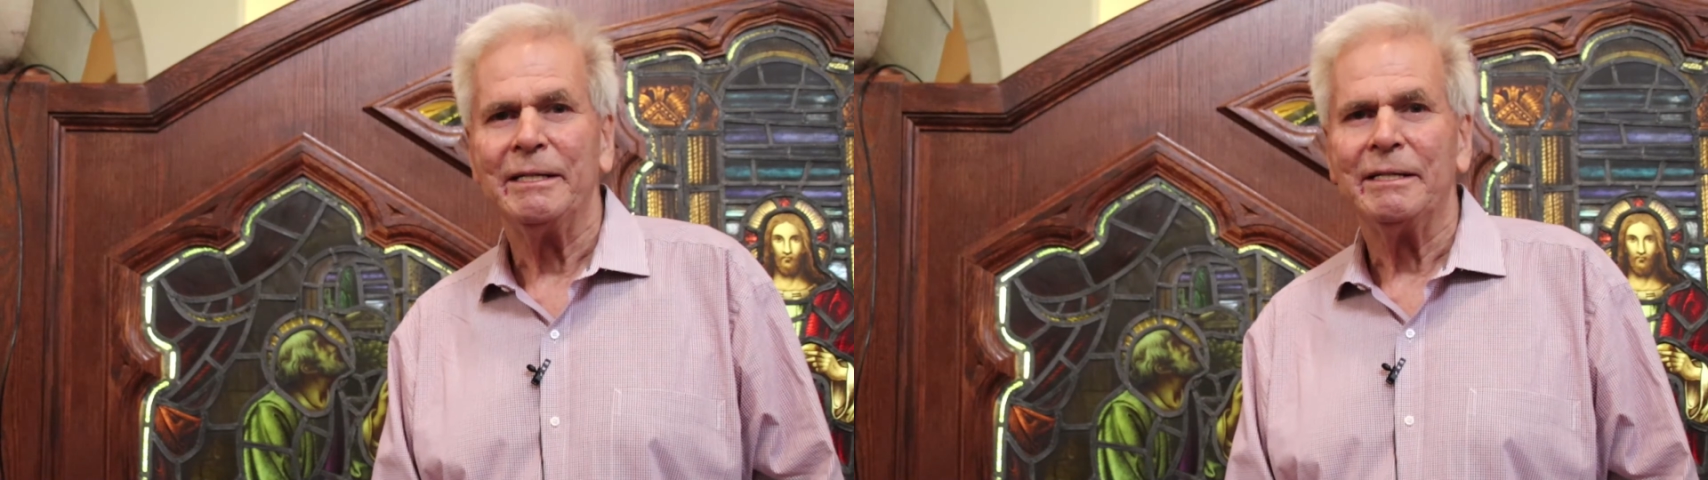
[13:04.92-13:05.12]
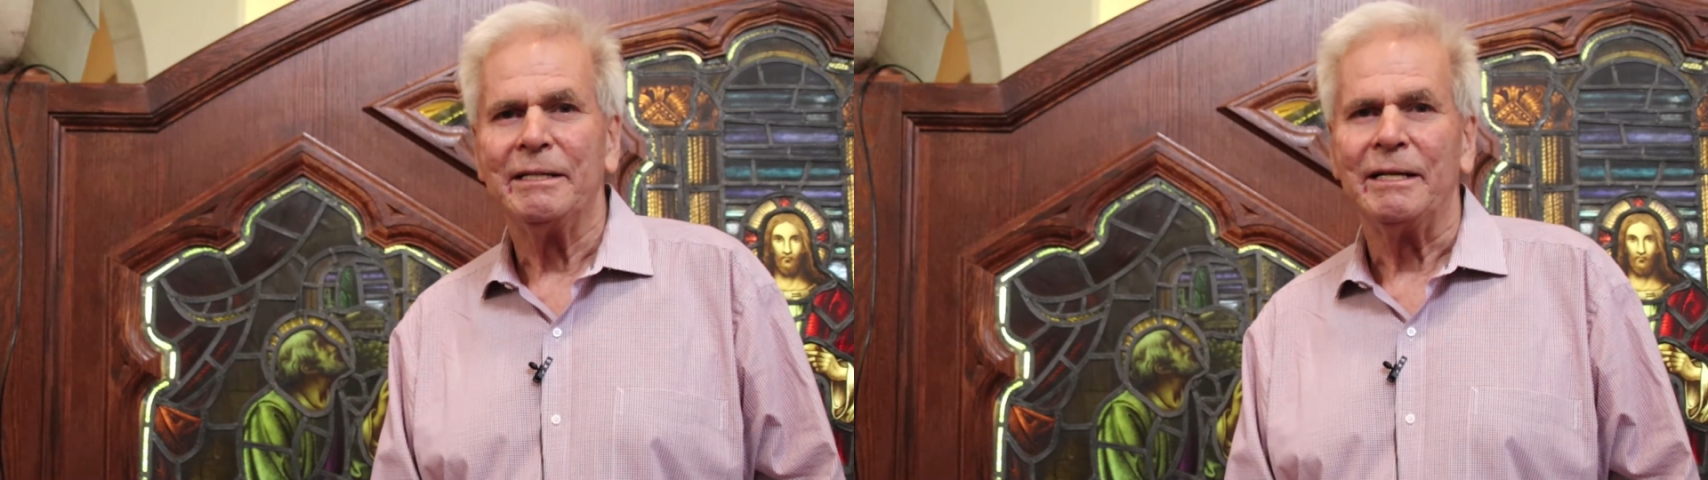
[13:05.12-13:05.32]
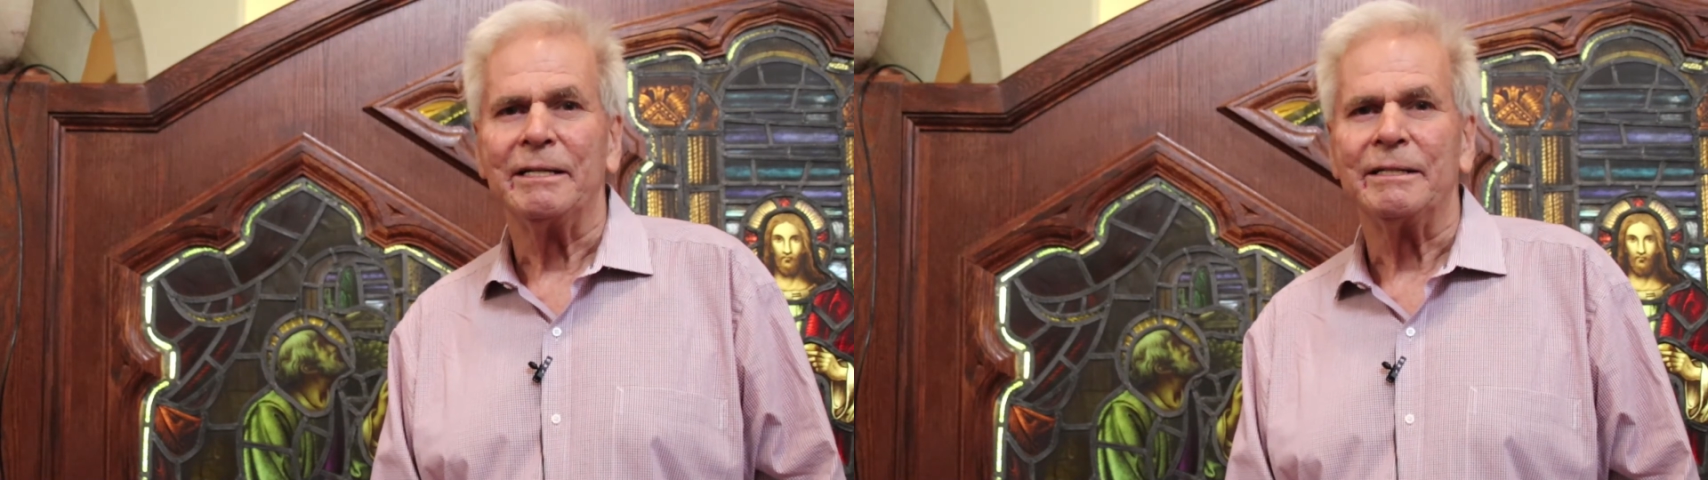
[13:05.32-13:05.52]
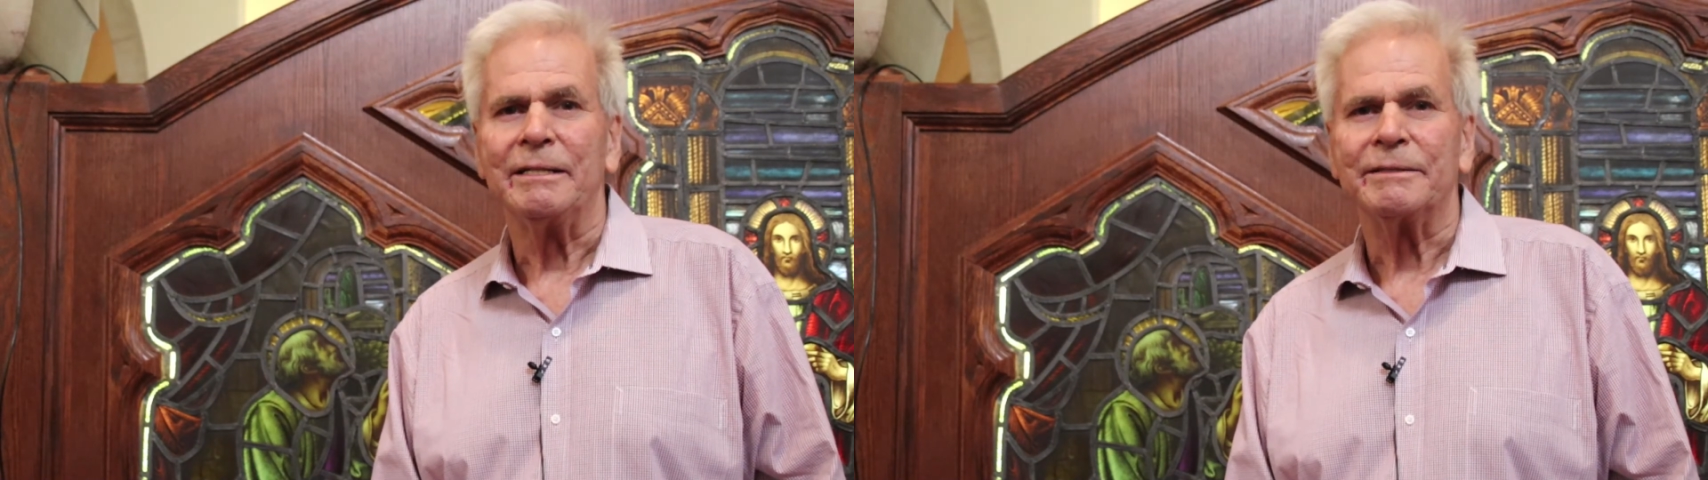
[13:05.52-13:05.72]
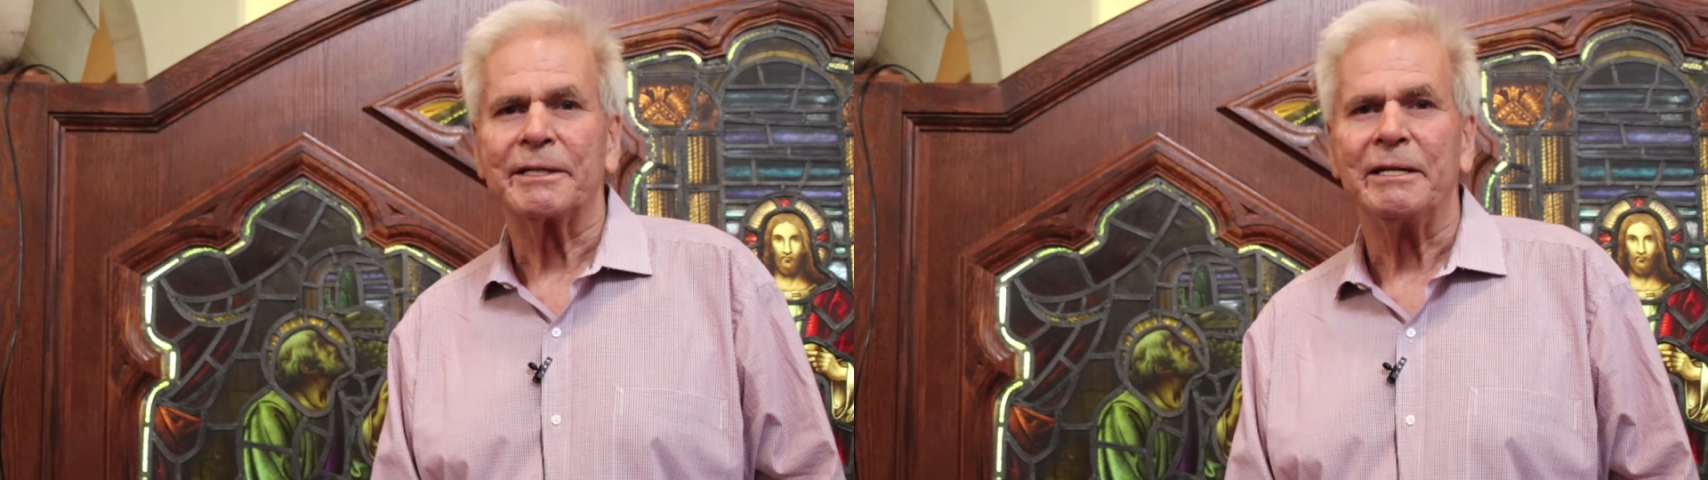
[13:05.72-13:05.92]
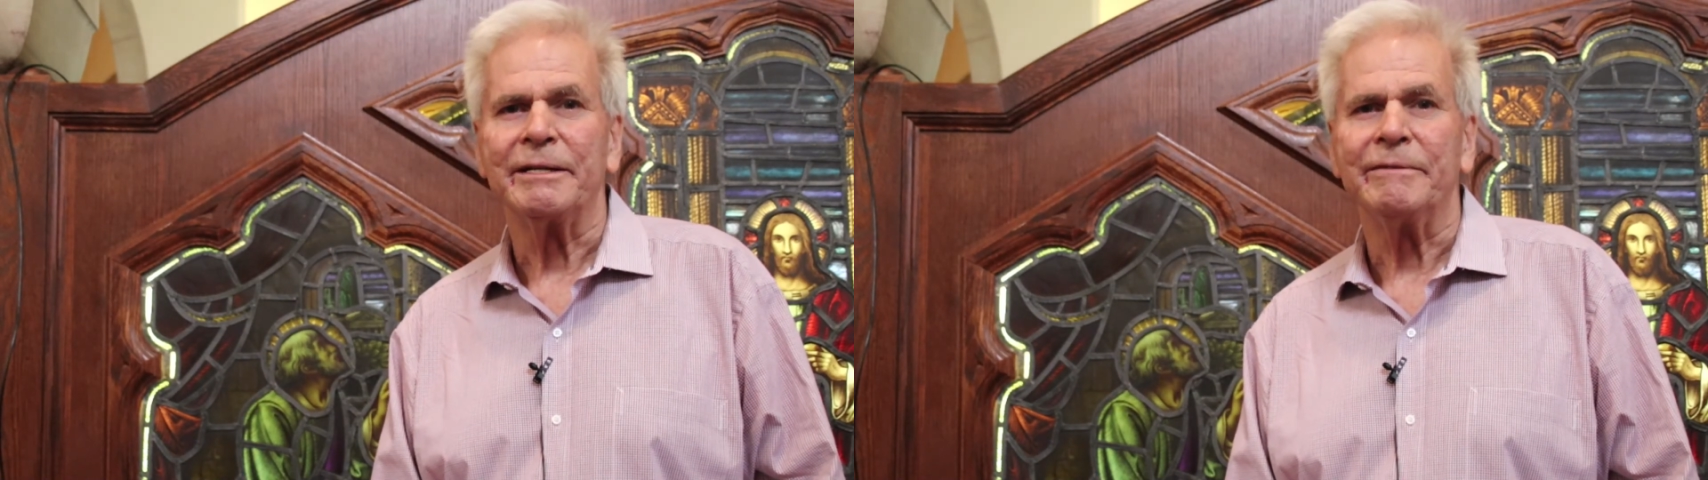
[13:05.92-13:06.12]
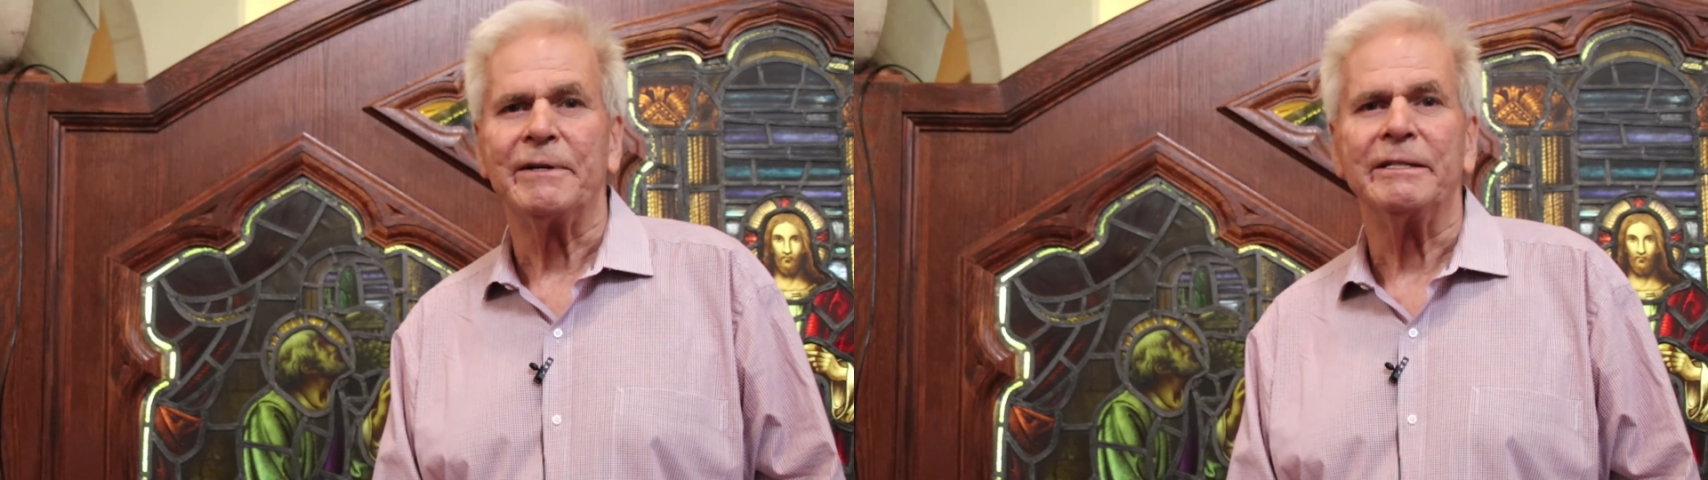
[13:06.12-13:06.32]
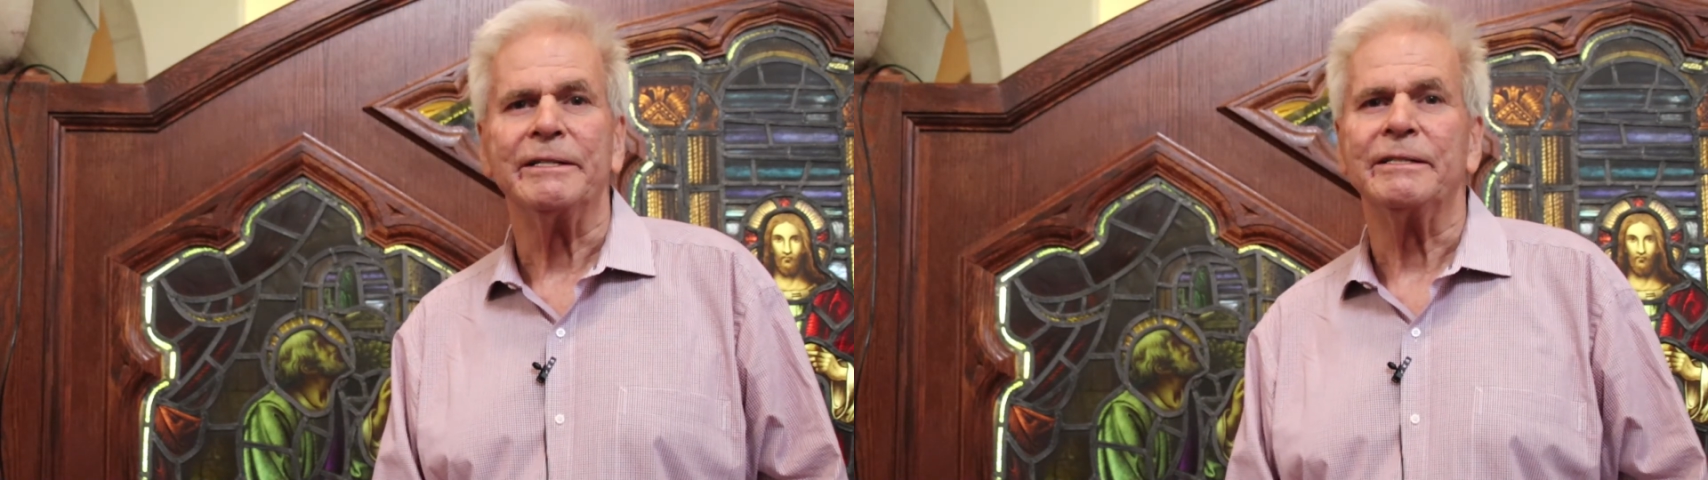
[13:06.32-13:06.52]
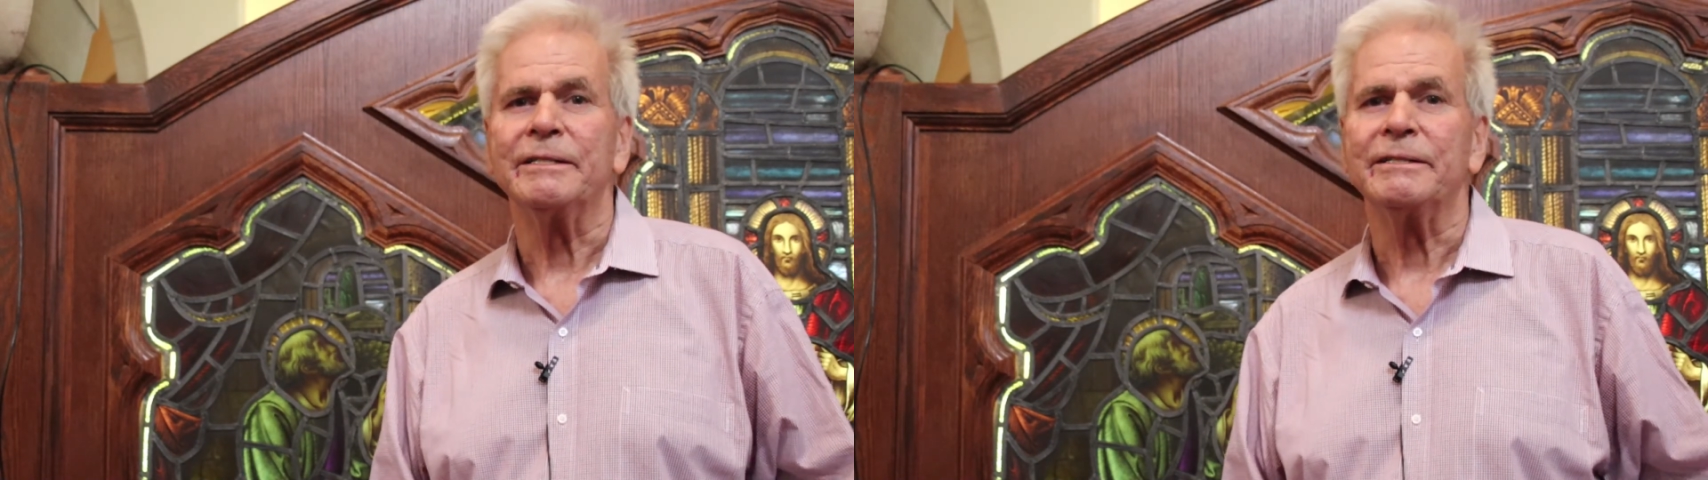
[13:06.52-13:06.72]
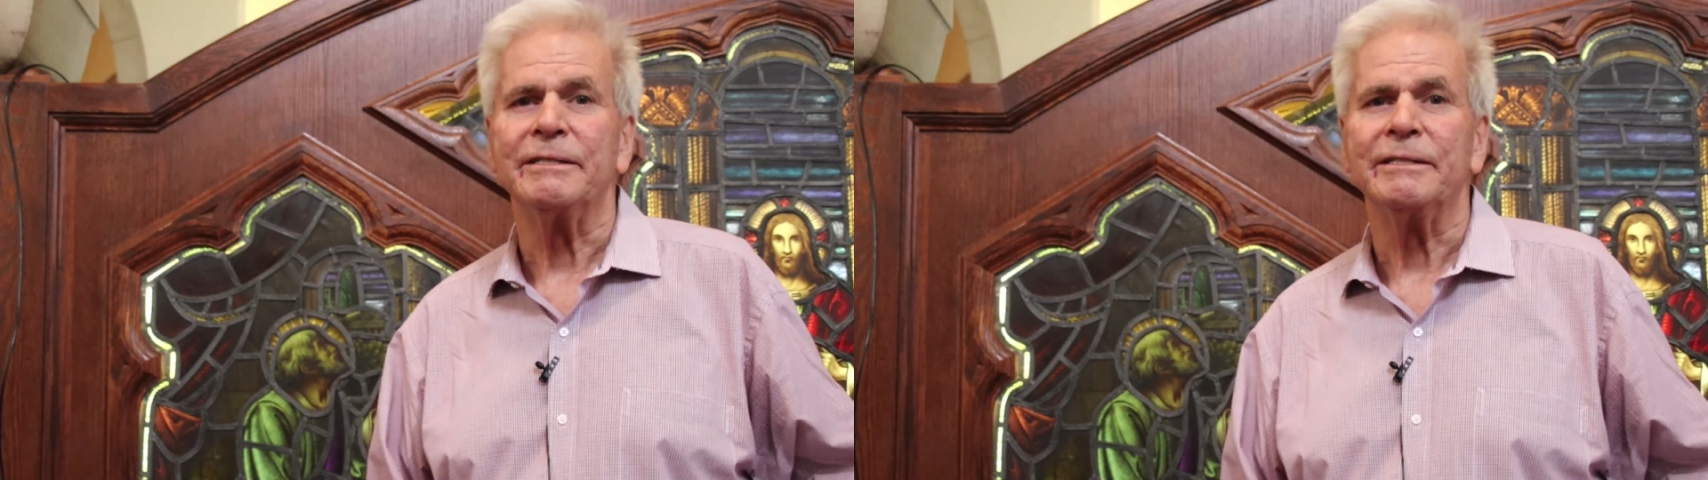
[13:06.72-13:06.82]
and it's kind of fun and a